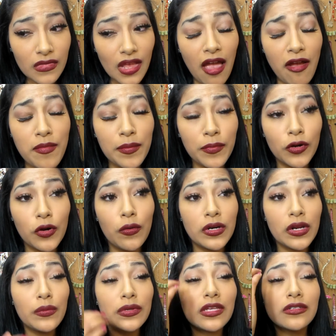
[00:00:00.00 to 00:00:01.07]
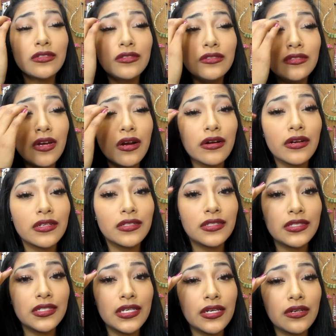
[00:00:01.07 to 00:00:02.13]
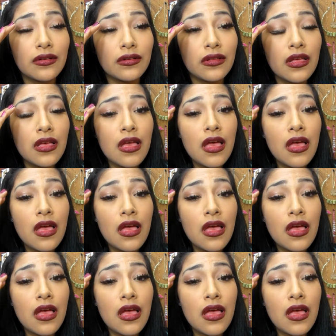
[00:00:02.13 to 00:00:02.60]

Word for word: I remember going in with a dark teal,